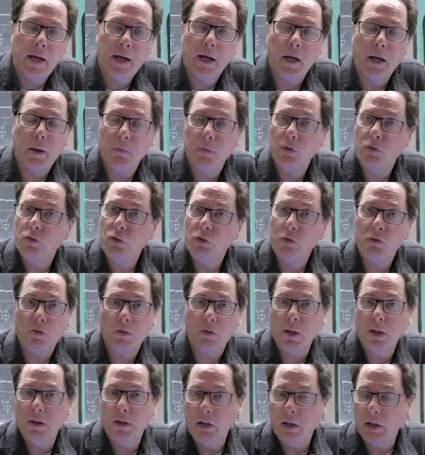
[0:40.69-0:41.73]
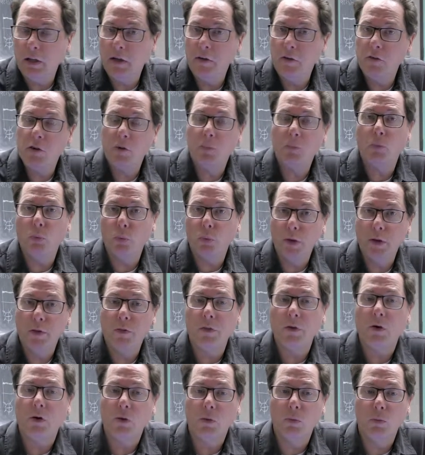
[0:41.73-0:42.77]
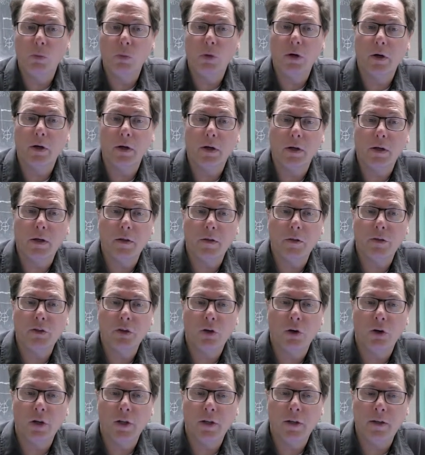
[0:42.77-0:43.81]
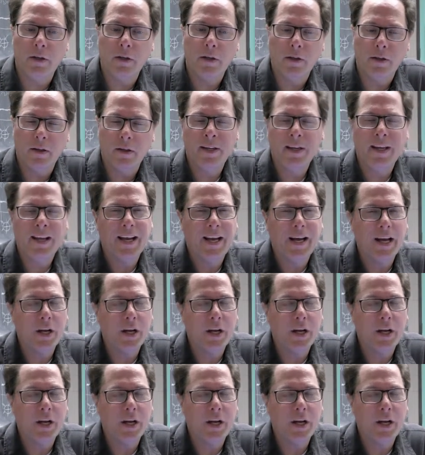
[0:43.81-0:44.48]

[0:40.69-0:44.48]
It lines up with the homework that you already did.